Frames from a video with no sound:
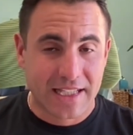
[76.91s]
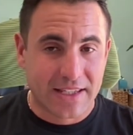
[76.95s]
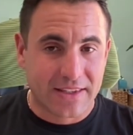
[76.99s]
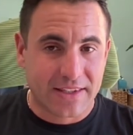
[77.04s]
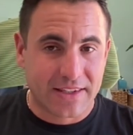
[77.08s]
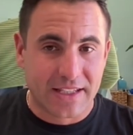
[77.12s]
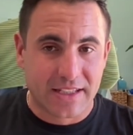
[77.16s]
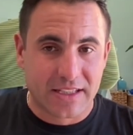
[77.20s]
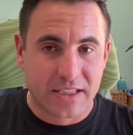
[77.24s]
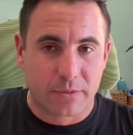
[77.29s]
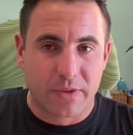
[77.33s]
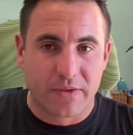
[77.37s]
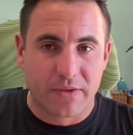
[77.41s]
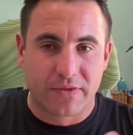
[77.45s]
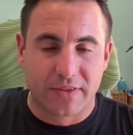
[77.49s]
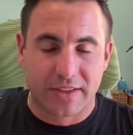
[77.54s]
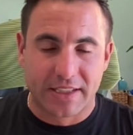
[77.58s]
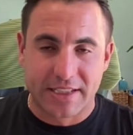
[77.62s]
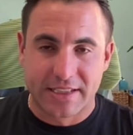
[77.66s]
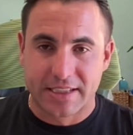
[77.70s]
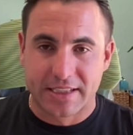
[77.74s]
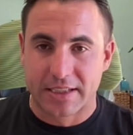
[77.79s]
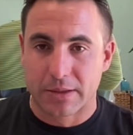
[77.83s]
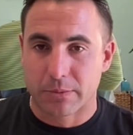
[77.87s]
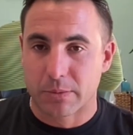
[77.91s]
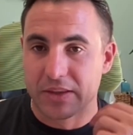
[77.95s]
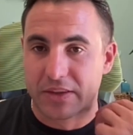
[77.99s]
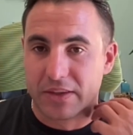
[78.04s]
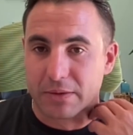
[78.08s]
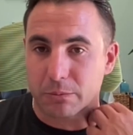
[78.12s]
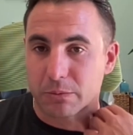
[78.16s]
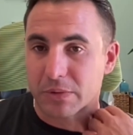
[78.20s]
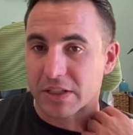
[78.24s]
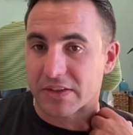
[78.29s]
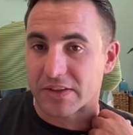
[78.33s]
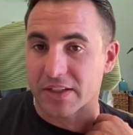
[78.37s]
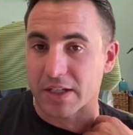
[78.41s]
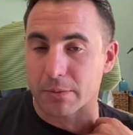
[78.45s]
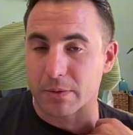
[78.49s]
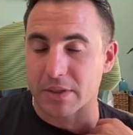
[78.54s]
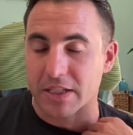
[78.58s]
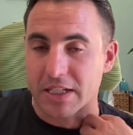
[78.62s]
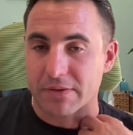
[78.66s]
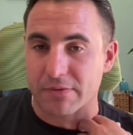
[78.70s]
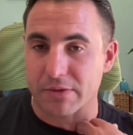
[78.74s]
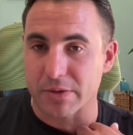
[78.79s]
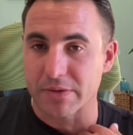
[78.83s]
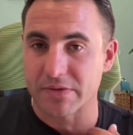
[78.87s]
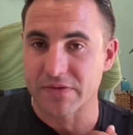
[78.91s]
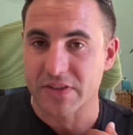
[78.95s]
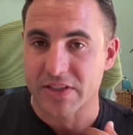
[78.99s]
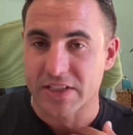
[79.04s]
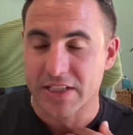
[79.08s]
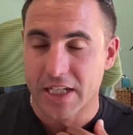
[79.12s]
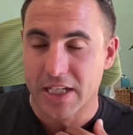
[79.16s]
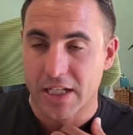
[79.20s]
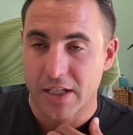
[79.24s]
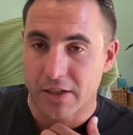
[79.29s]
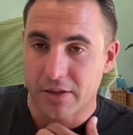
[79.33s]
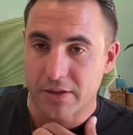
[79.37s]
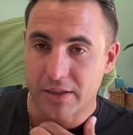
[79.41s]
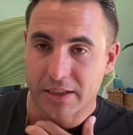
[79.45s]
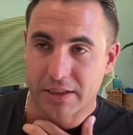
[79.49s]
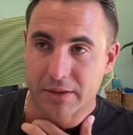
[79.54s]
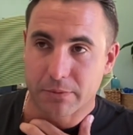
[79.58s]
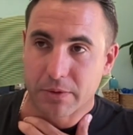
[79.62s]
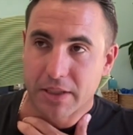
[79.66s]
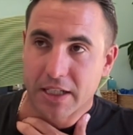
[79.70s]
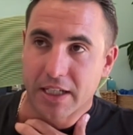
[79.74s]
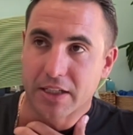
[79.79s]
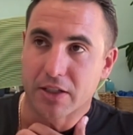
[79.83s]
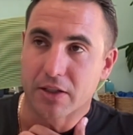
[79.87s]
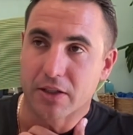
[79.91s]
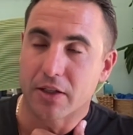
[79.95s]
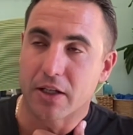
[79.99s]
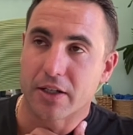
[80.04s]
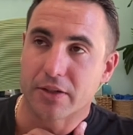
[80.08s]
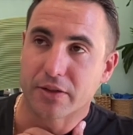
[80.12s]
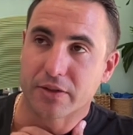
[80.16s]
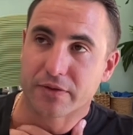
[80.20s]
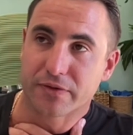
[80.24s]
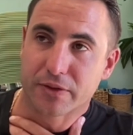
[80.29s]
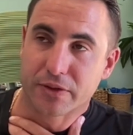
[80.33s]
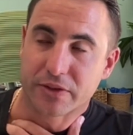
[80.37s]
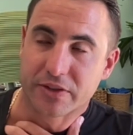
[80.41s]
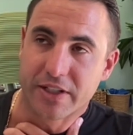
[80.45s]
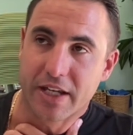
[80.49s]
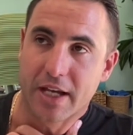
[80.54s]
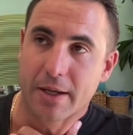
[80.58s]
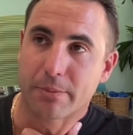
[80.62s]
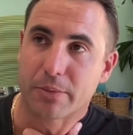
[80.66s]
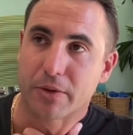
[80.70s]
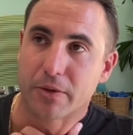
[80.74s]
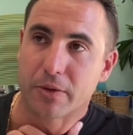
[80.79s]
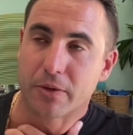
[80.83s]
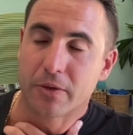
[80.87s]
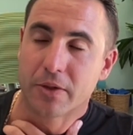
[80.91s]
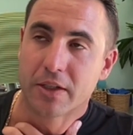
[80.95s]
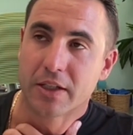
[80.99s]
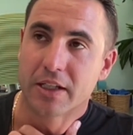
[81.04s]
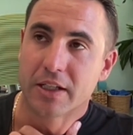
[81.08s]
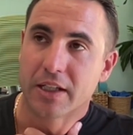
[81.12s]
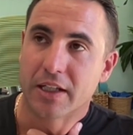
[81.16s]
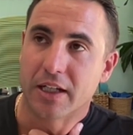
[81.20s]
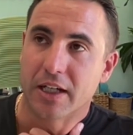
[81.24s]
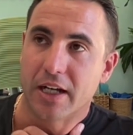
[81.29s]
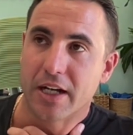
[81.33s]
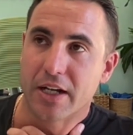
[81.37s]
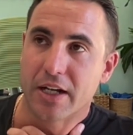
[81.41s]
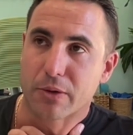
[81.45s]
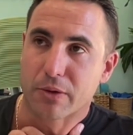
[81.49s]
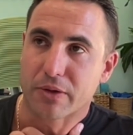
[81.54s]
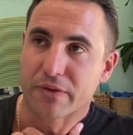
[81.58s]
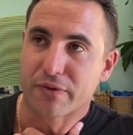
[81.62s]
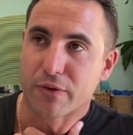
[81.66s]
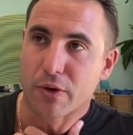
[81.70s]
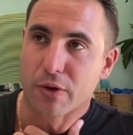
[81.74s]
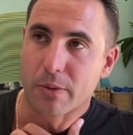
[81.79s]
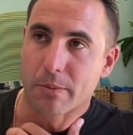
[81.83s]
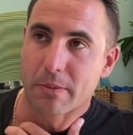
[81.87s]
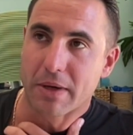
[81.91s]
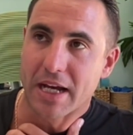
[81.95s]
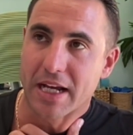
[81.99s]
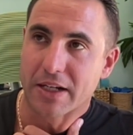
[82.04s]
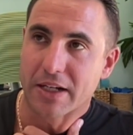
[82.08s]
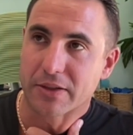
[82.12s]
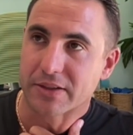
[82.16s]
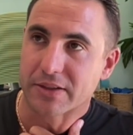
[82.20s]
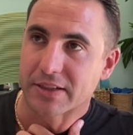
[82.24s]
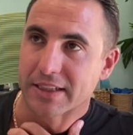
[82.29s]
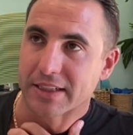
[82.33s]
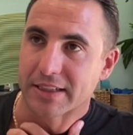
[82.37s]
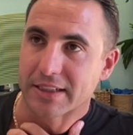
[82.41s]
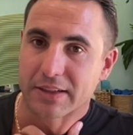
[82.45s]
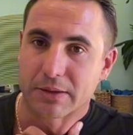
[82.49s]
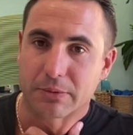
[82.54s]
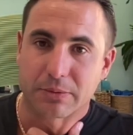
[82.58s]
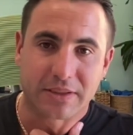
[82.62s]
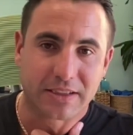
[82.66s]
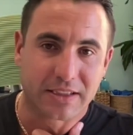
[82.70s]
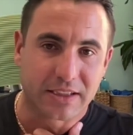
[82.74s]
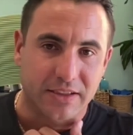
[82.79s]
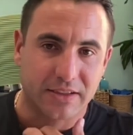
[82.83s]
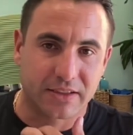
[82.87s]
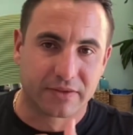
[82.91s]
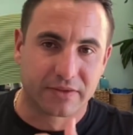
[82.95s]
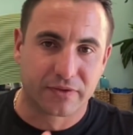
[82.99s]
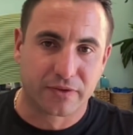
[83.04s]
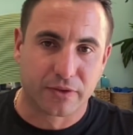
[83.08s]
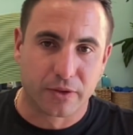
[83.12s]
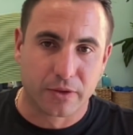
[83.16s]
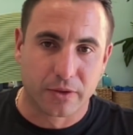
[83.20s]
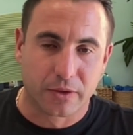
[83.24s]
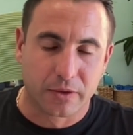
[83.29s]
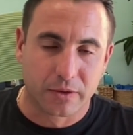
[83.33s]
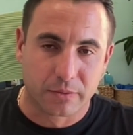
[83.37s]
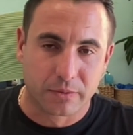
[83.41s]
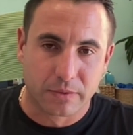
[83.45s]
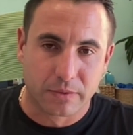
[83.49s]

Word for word: Things that we've listed and we, th- we thought would never even sell, like we had a condo, for example, uh, North Fort Myers that, that was listed for